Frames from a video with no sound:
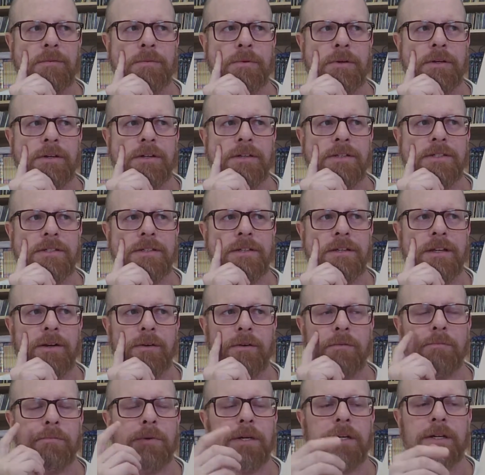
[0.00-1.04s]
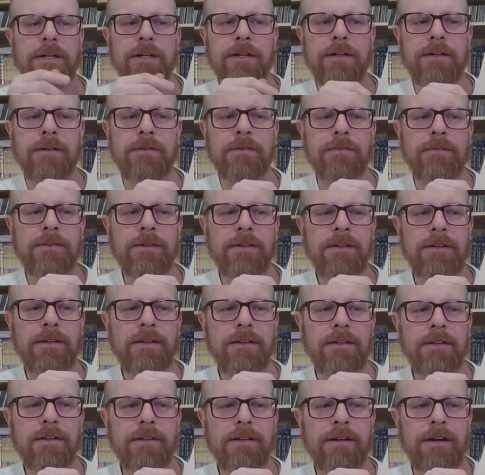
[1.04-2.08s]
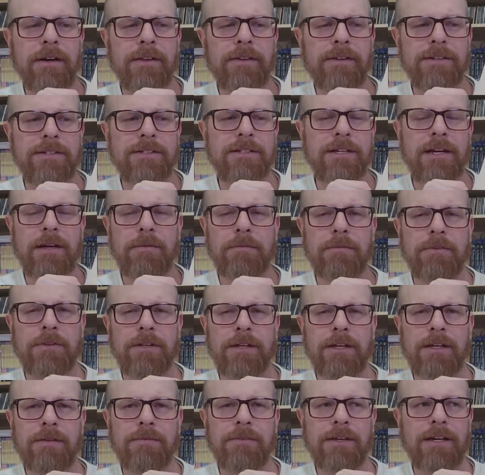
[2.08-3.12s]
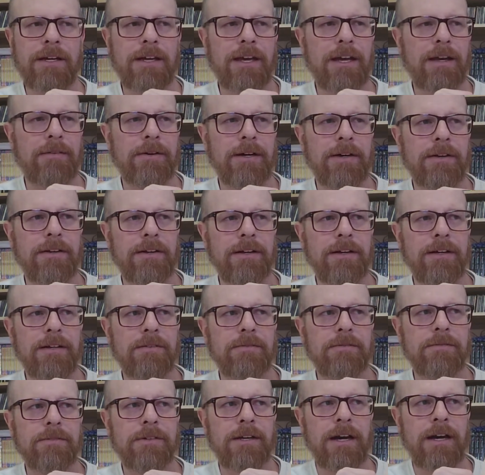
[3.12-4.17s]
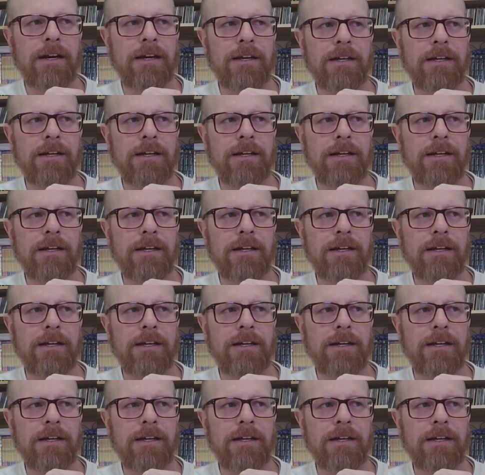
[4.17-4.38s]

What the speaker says: prints, and they were bigger. On this same theme, they came out like kind of